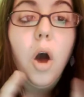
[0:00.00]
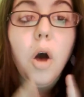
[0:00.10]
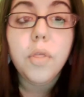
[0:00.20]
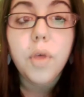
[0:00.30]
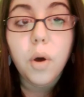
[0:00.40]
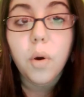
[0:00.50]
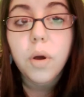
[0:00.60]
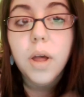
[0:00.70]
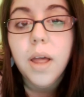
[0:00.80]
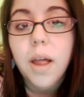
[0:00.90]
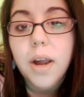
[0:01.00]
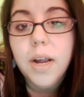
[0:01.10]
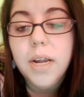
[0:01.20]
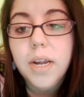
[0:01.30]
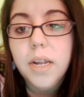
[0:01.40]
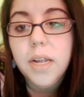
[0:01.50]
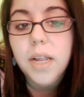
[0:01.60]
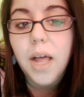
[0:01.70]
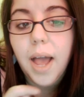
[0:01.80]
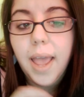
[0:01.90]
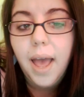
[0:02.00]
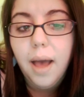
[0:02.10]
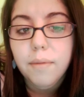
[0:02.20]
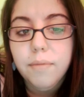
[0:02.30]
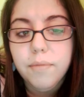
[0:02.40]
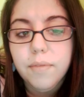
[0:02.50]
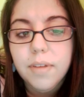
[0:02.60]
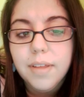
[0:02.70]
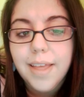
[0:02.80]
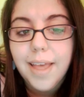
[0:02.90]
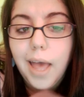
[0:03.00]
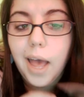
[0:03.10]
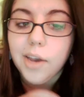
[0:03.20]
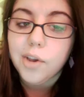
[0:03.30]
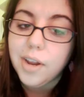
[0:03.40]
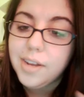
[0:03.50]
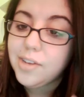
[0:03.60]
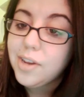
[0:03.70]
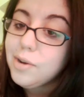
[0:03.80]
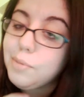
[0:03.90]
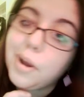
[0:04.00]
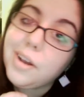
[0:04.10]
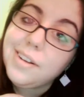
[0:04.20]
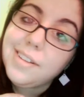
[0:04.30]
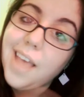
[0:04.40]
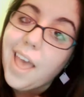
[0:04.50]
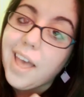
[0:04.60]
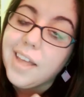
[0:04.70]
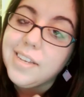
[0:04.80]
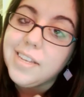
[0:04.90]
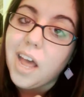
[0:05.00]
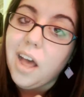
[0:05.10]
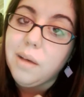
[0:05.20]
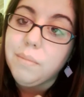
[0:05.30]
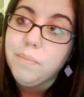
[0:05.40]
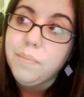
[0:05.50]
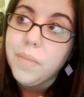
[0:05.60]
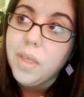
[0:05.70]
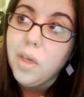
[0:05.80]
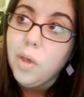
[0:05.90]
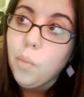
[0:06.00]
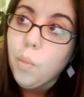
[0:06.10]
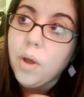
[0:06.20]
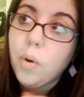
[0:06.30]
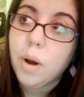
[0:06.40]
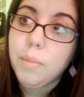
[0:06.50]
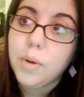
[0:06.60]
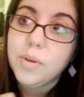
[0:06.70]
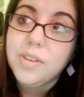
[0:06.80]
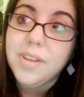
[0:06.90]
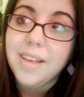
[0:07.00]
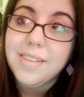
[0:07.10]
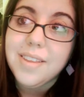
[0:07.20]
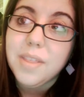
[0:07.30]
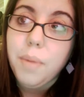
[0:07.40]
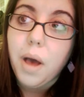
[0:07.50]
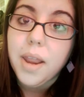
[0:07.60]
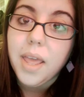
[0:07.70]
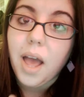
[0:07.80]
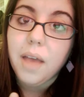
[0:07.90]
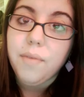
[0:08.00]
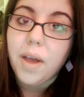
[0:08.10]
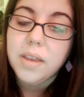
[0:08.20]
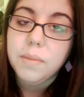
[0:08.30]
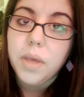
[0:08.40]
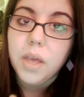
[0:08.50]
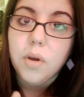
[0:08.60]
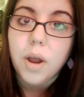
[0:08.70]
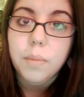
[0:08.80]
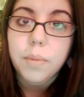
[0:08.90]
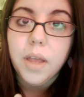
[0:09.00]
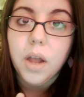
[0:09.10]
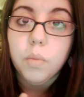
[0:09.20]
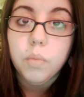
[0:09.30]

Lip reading: Although, I have had transgendered partners, and what hormones does to the body, I find to be incredibly,